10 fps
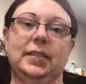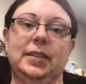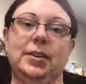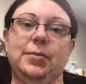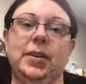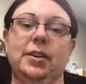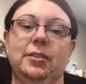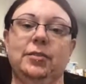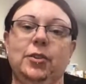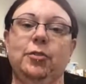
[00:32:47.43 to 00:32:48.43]
There we go.
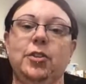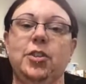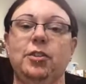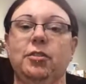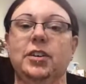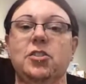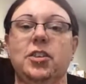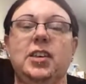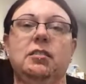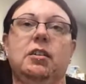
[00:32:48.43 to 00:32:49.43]
Crunchy crunch.
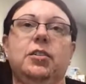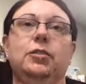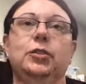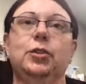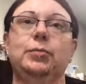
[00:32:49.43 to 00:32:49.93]
Hear all those herbs